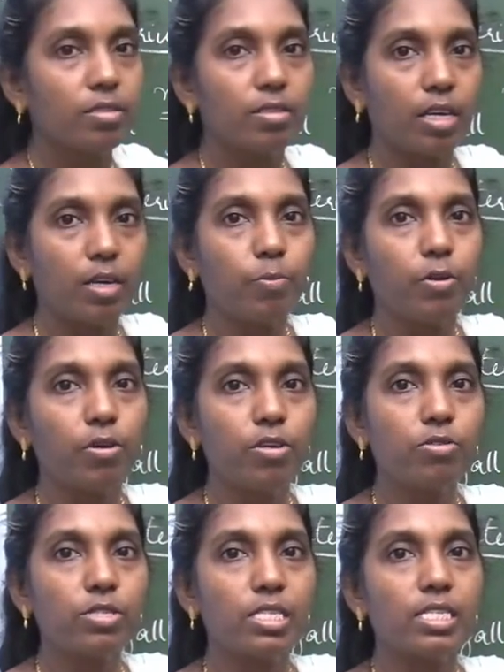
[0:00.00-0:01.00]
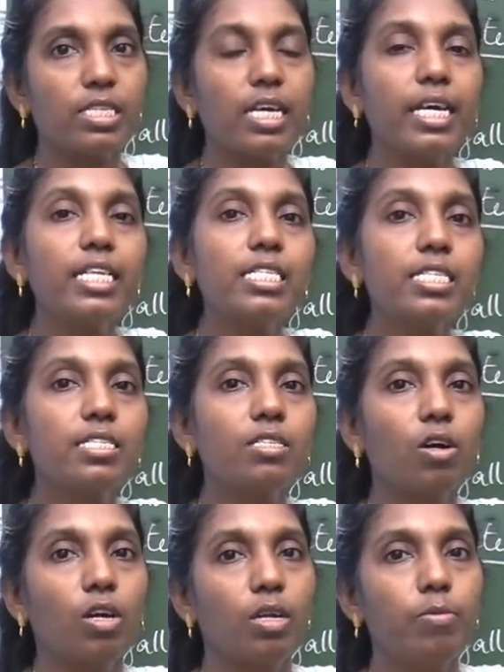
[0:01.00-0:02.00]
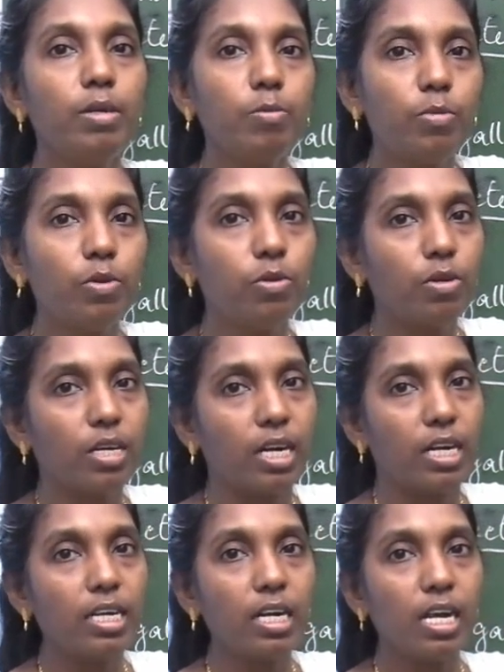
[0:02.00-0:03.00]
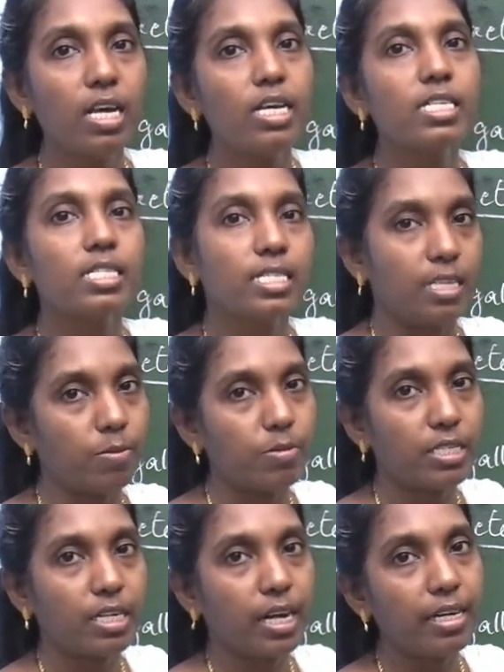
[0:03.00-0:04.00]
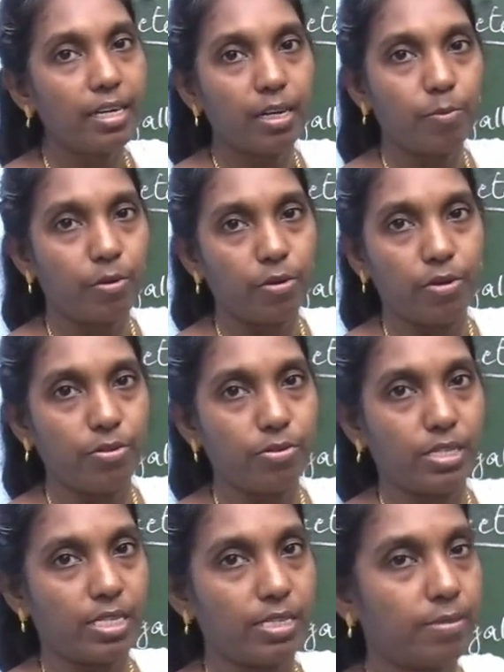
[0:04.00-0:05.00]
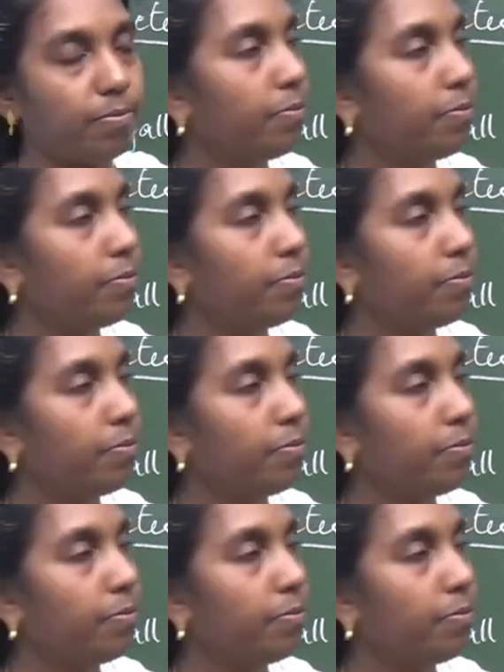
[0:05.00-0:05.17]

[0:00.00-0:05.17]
It produces a insoluble blue color substrate it produces.